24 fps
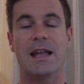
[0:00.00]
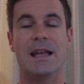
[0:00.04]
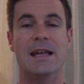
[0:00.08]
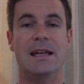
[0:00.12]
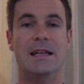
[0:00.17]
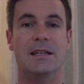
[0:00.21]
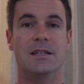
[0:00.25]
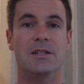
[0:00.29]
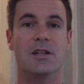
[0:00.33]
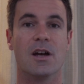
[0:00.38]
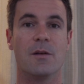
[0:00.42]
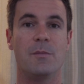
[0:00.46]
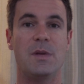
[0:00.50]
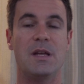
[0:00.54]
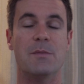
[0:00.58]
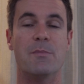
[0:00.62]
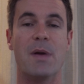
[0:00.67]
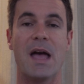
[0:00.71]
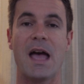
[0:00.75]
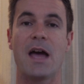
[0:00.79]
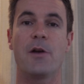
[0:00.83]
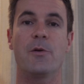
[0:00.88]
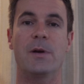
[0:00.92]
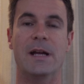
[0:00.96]
a dummy
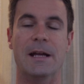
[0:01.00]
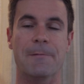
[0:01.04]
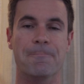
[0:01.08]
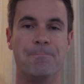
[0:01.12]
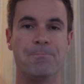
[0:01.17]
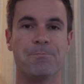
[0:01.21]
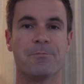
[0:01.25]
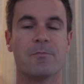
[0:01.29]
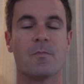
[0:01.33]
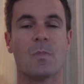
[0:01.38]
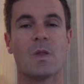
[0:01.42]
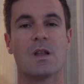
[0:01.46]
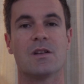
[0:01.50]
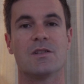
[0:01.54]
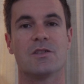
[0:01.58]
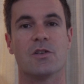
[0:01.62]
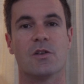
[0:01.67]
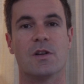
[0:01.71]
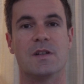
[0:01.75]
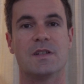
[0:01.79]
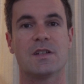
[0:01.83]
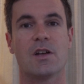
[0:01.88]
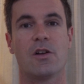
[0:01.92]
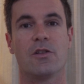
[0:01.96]
battery.
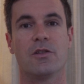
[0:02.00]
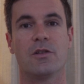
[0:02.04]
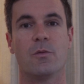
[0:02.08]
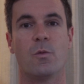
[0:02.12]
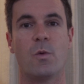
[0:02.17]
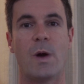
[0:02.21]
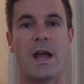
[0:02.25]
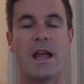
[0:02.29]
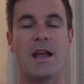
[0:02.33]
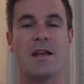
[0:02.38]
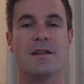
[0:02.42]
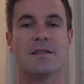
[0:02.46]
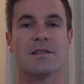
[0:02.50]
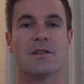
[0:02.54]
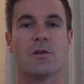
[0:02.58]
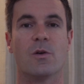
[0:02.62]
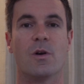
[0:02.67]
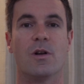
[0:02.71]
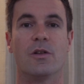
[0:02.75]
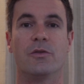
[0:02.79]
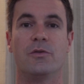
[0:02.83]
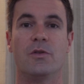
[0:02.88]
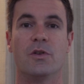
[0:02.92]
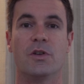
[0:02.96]
So it's on the way,
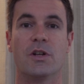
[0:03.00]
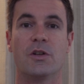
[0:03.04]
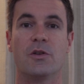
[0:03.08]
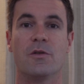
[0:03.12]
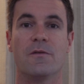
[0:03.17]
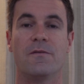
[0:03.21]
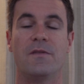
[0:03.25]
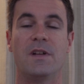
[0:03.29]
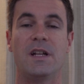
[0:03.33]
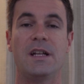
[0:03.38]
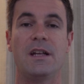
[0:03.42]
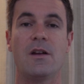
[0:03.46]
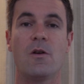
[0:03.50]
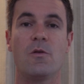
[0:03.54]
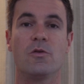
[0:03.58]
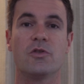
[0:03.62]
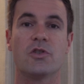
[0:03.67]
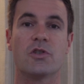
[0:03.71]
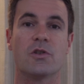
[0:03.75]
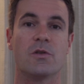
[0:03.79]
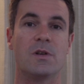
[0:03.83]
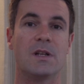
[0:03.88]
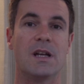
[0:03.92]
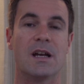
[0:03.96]
so I'll do another video,
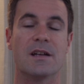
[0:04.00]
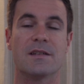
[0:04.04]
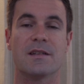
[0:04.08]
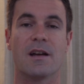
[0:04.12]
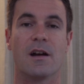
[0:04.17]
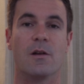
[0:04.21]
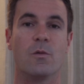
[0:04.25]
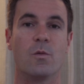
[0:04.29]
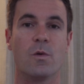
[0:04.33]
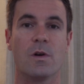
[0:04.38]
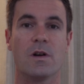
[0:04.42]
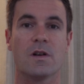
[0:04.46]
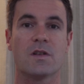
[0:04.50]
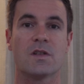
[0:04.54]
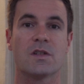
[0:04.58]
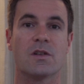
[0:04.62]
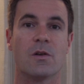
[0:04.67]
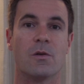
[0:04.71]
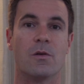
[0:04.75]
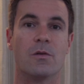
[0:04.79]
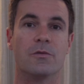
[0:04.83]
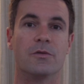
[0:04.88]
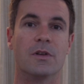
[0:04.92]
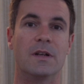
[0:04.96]
show you guys how it works.
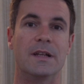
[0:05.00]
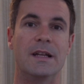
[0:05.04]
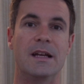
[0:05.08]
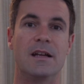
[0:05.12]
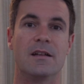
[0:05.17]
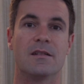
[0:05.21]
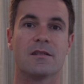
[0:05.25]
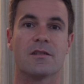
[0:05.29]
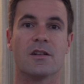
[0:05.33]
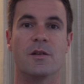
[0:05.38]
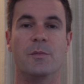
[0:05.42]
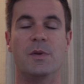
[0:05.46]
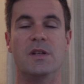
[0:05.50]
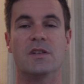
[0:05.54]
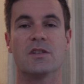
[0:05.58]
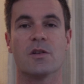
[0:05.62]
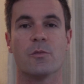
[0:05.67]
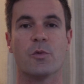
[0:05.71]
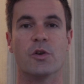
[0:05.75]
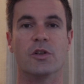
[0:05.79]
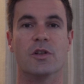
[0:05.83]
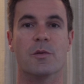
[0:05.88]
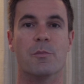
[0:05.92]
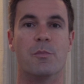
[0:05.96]
So the link's gonna be
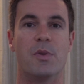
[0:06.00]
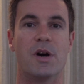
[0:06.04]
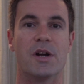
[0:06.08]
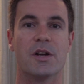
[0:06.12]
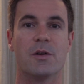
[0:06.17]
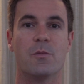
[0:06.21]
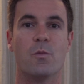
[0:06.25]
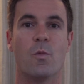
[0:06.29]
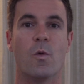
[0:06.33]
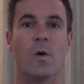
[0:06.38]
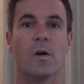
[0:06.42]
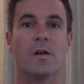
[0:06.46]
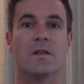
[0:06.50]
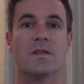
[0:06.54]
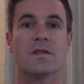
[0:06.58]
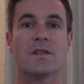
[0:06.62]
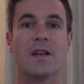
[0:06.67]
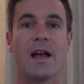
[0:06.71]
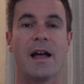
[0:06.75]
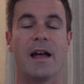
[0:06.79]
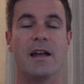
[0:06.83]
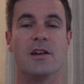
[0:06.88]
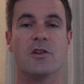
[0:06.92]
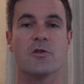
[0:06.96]
somewhere at the bottom
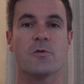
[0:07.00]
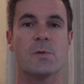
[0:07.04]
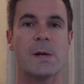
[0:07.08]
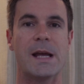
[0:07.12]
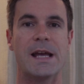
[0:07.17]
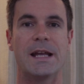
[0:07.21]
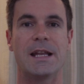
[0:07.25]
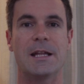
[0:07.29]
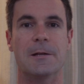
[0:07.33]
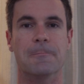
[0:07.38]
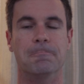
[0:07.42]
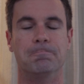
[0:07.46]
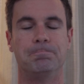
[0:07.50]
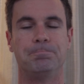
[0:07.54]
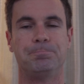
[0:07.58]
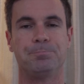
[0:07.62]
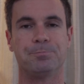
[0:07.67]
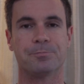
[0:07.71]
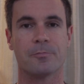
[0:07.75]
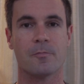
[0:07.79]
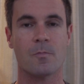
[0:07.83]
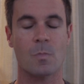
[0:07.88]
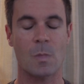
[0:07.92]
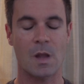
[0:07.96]
once I create it.
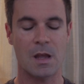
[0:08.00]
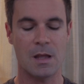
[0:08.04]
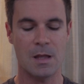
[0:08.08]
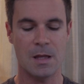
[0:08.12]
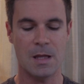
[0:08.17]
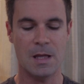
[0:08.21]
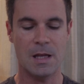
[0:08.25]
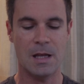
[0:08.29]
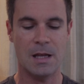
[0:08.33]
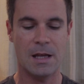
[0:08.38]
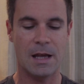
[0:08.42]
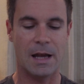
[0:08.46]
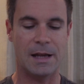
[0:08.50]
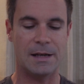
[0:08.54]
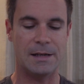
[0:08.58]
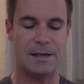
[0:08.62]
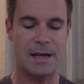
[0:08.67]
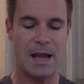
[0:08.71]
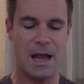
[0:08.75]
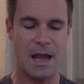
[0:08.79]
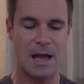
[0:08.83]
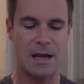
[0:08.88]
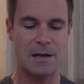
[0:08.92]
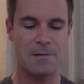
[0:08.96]
And
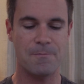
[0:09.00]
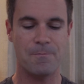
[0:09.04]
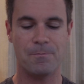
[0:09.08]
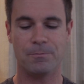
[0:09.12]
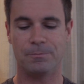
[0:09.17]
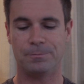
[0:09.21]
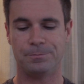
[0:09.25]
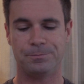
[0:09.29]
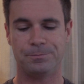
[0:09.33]
then